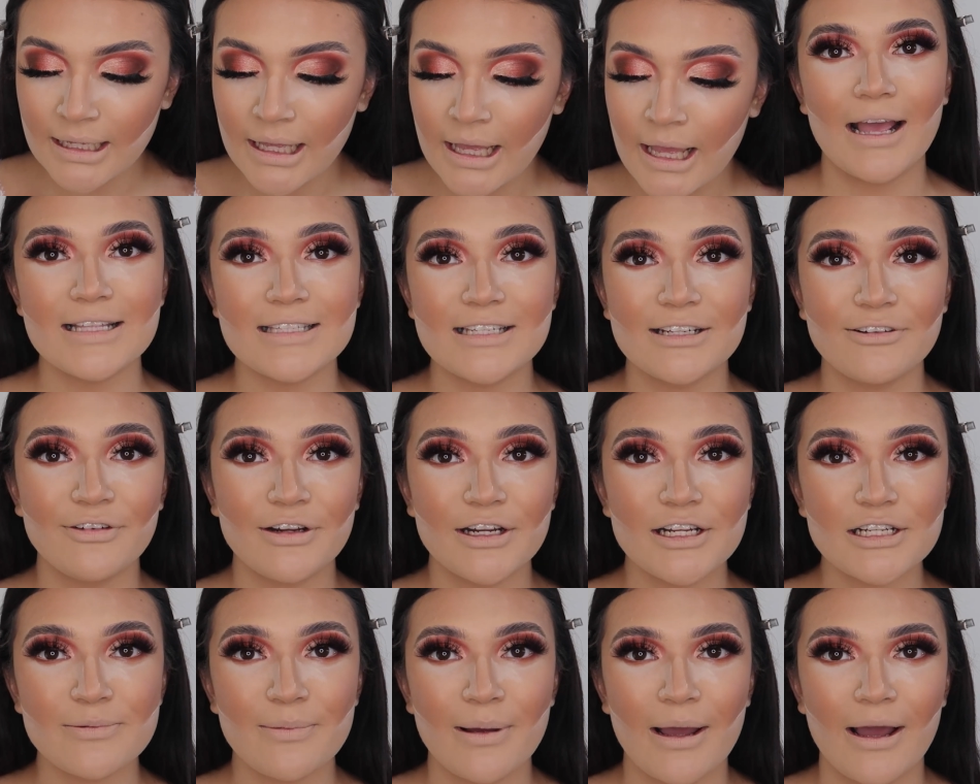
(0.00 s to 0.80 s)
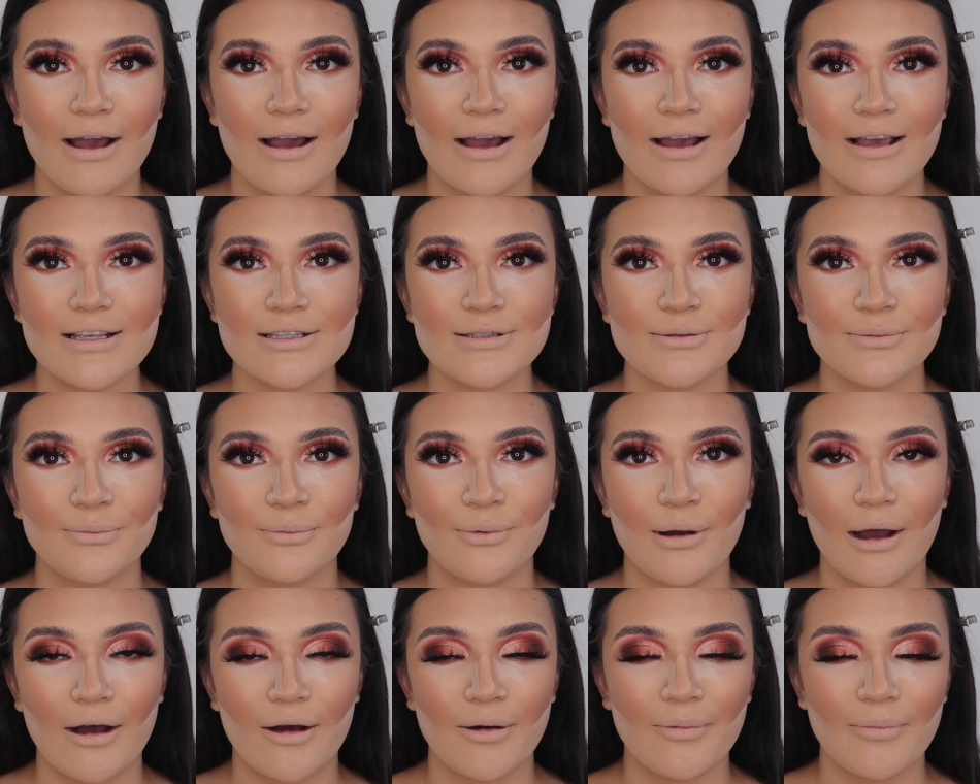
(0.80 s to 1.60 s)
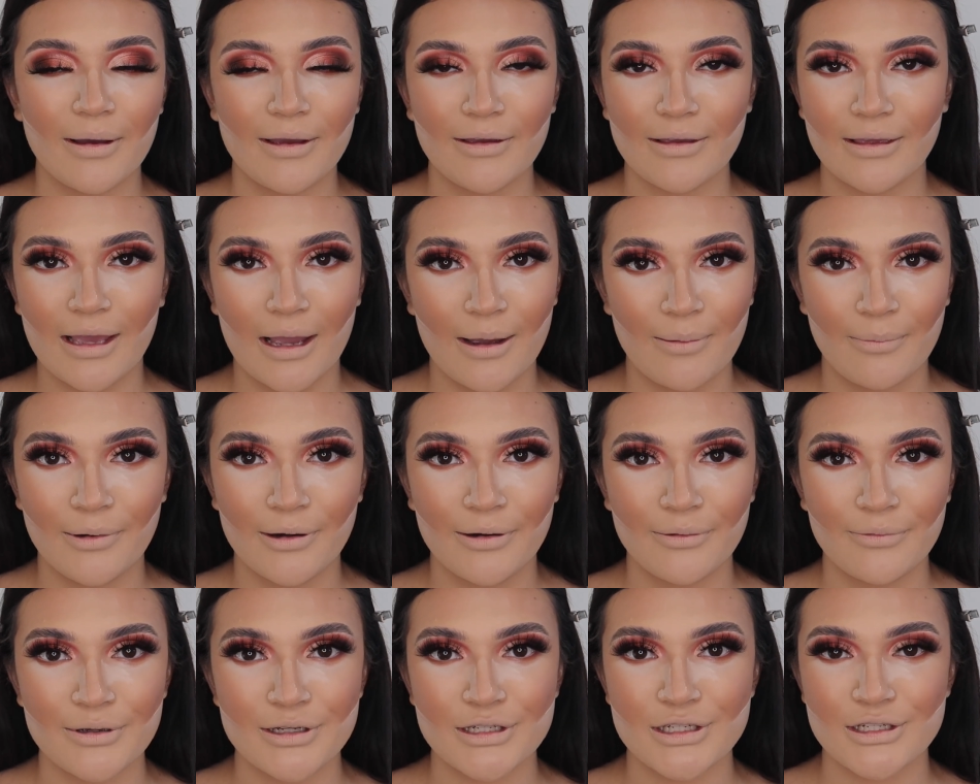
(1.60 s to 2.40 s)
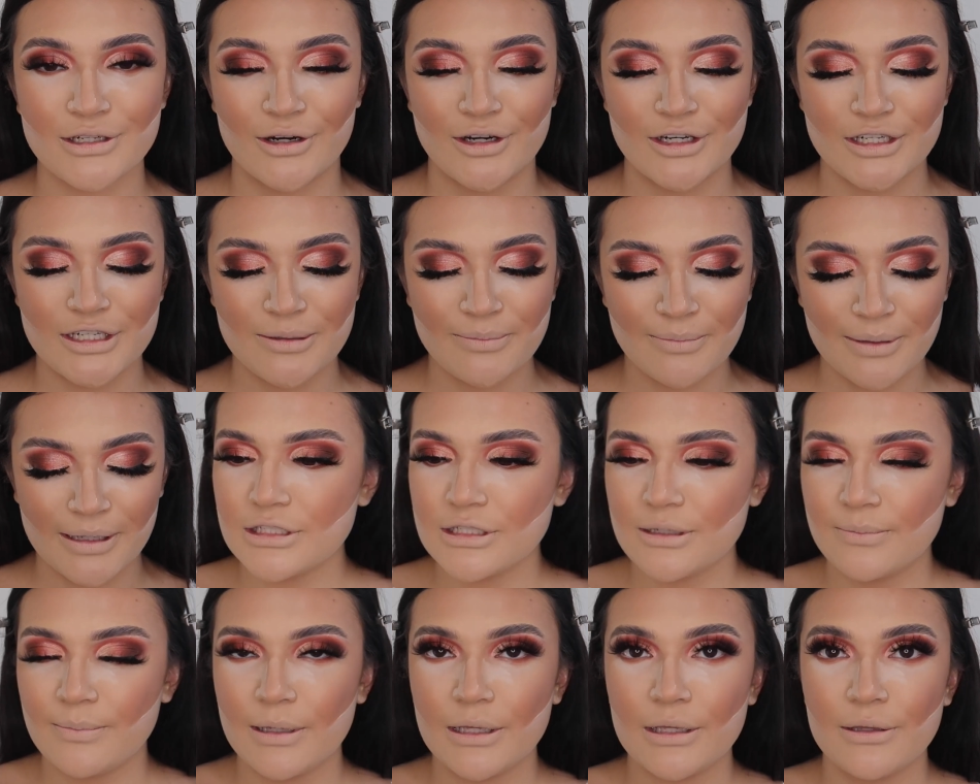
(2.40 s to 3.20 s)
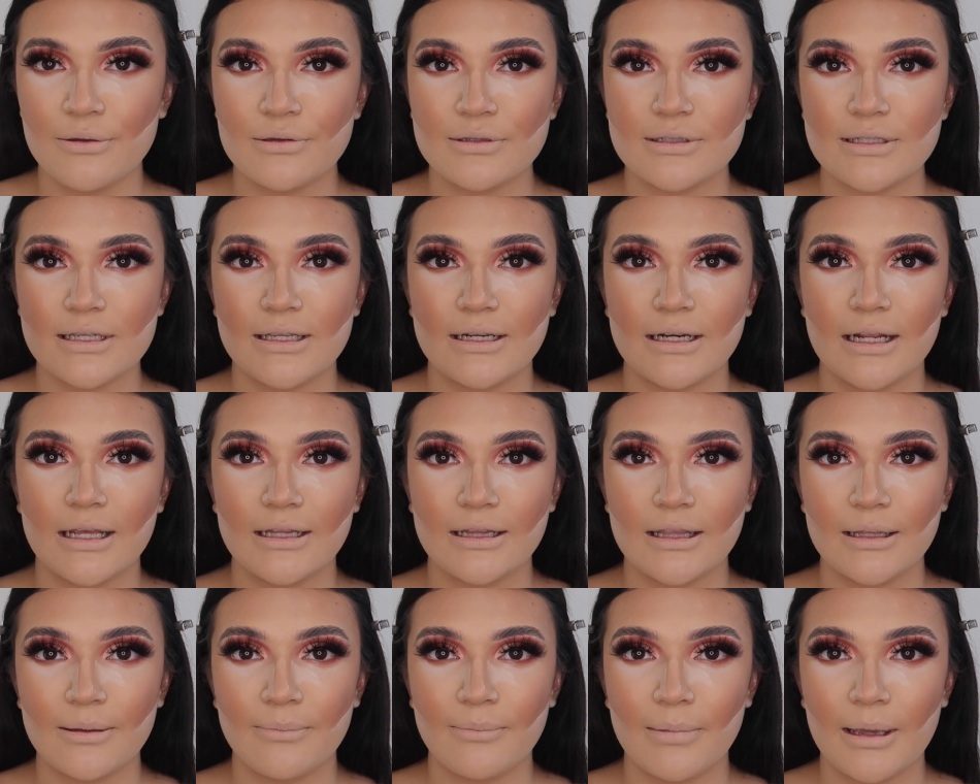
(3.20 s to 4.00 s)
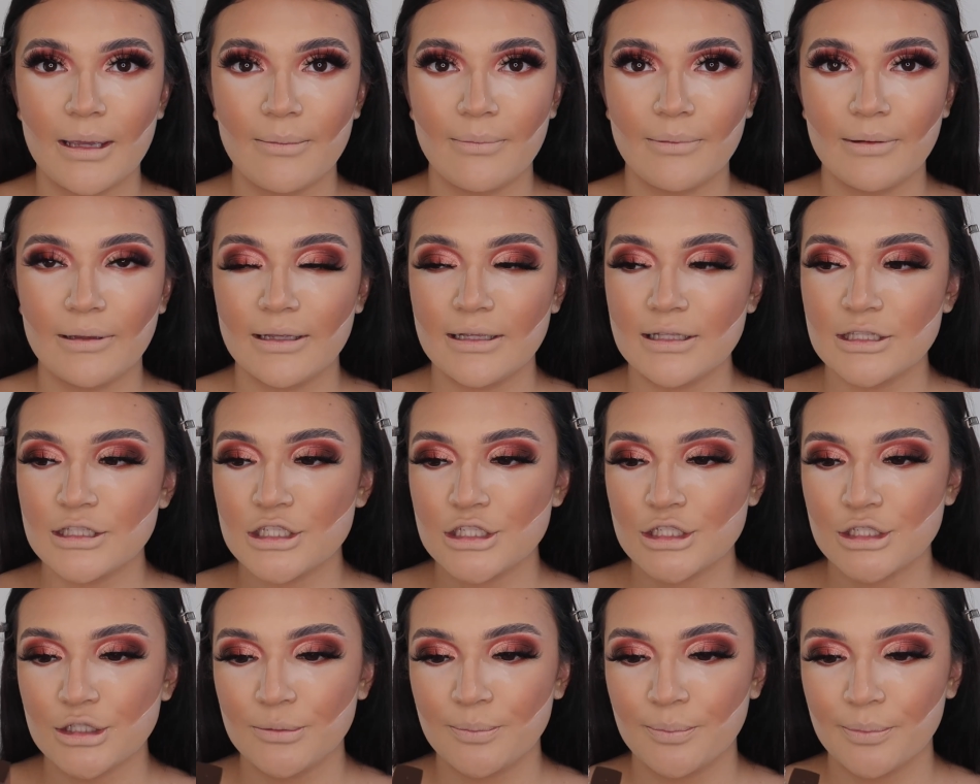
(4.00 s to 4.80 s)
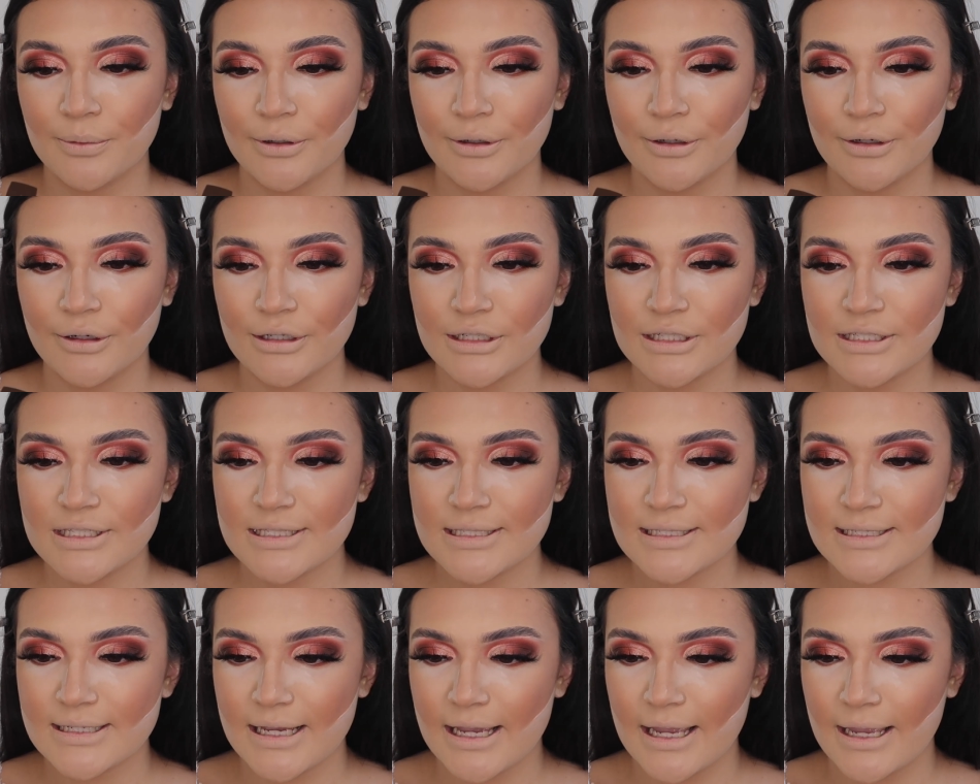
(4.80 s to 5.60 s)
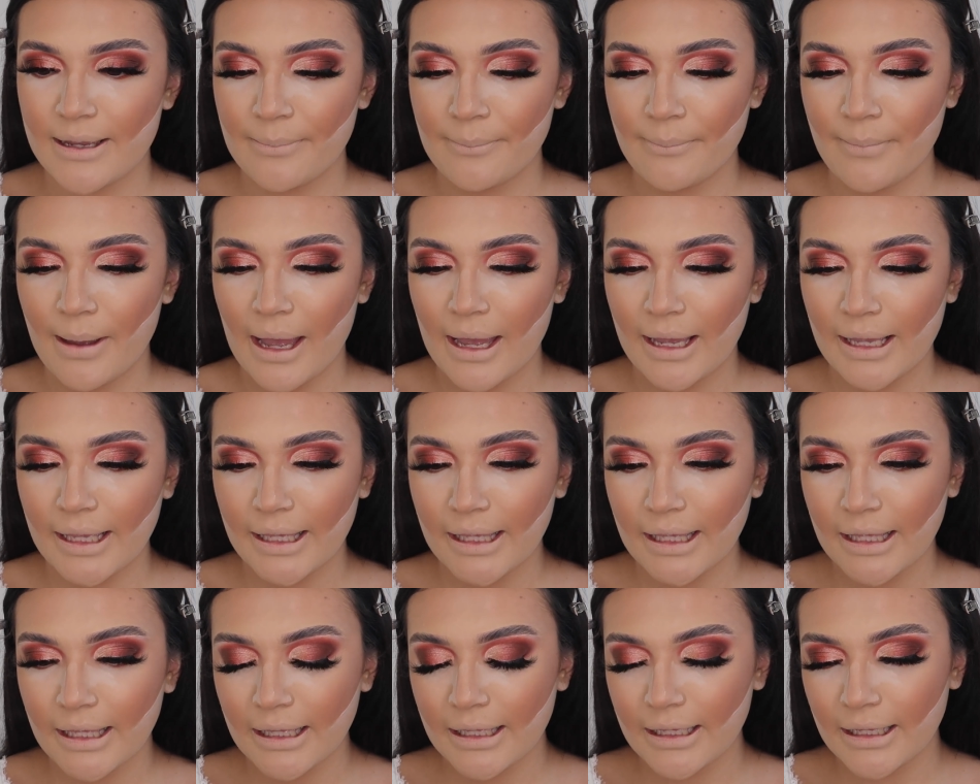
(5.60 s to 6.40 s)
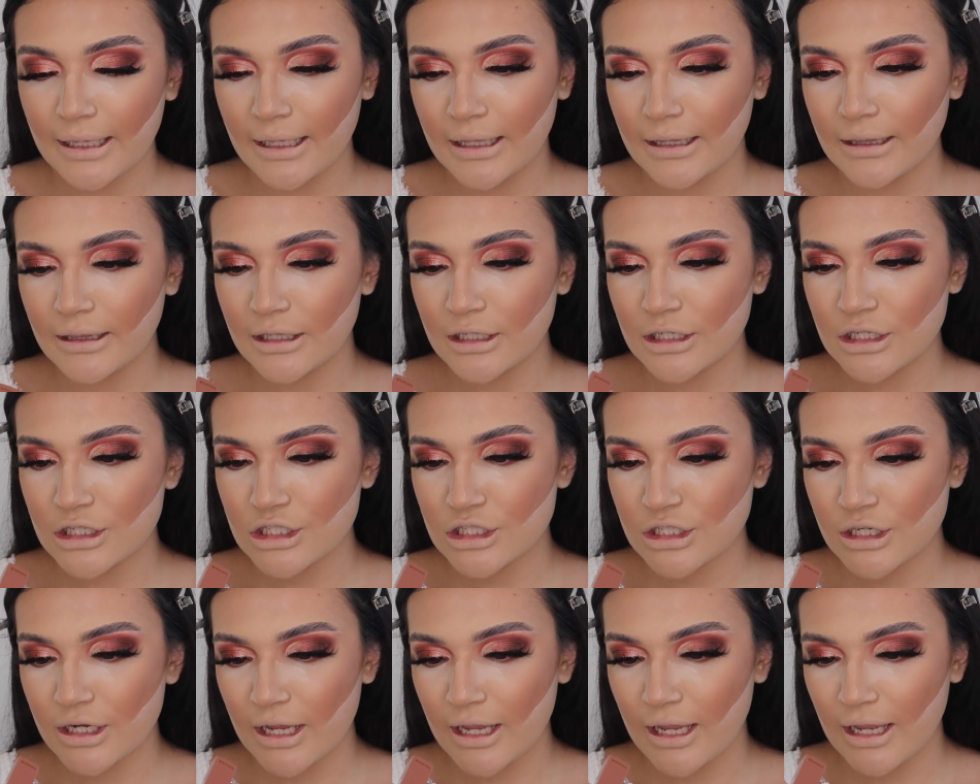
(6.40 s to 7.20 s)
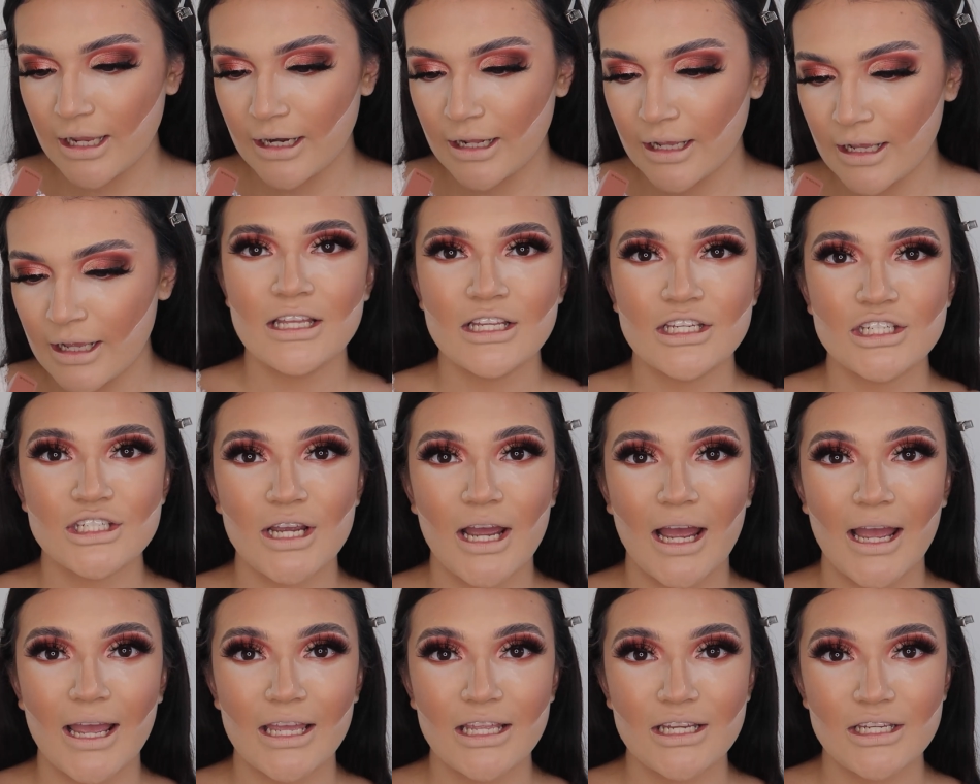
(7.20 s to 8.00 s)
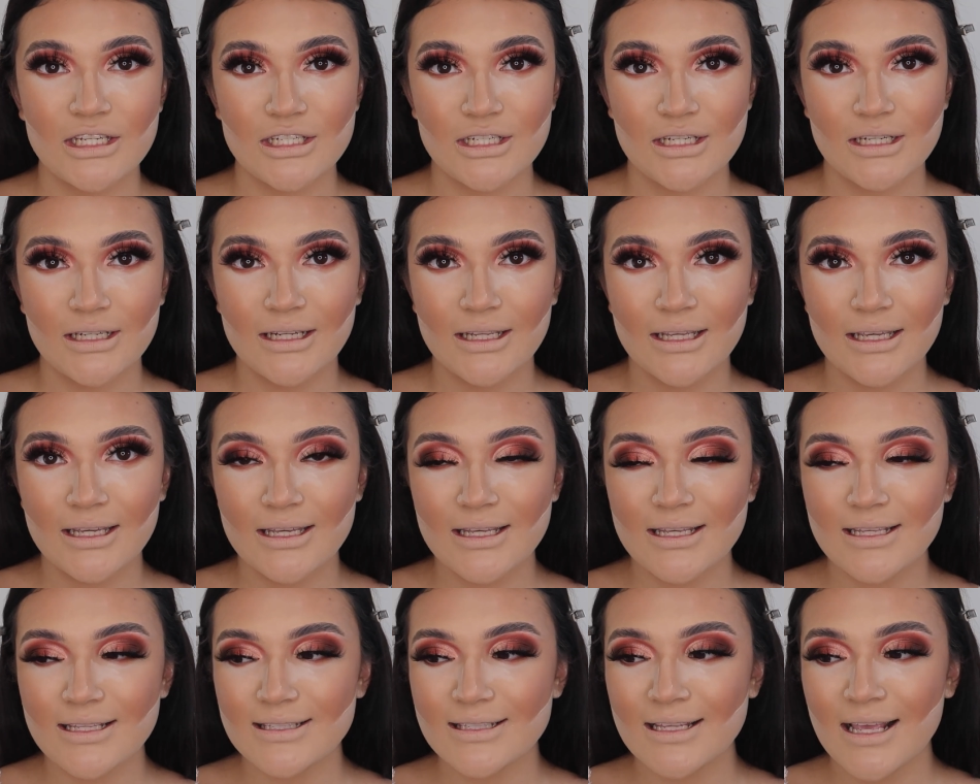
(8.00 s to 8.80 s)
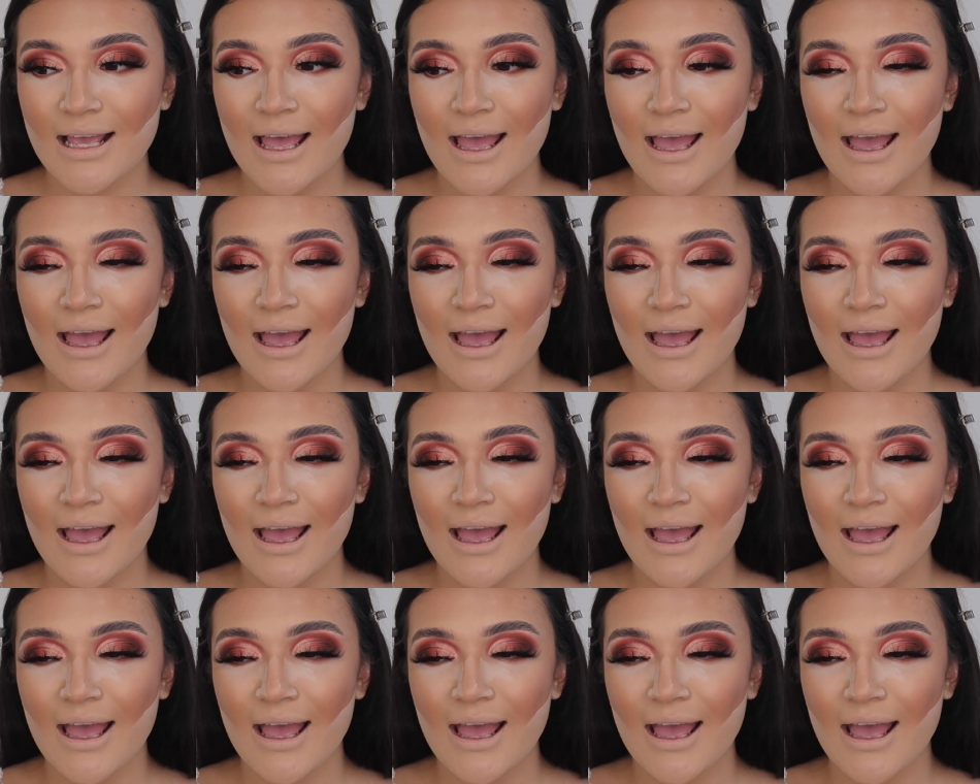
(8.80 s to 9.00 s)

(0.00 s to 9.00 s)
I did finish my eyes while my camera was charging, to be using the Maybelline Superstay Matte Ink in the shade Chai Genius.